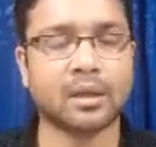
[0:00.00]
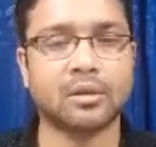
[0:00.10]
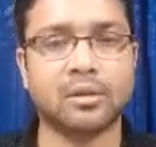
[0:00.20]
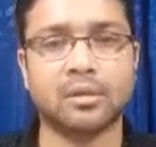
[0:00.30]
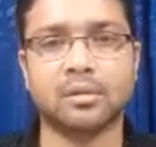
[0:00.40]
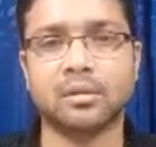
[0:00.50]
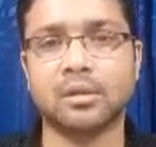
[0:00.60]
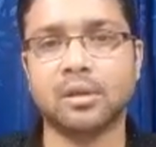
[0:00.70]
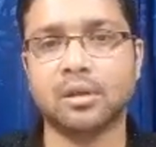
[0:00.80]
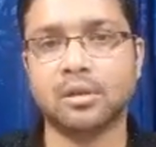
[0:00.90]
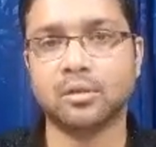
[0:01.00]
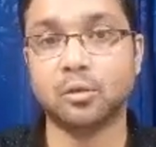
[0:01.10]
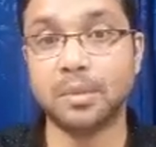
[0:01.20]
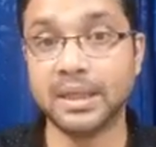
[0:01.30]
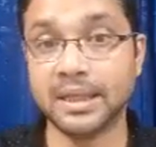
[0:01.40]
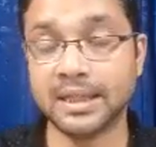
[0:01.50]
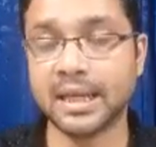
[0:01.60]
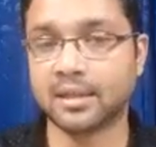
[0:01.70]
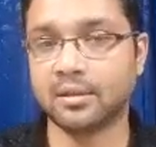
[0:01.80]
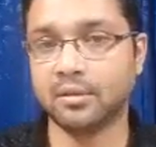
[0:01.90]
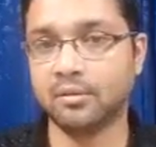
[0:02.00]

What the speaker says: uh, to be needed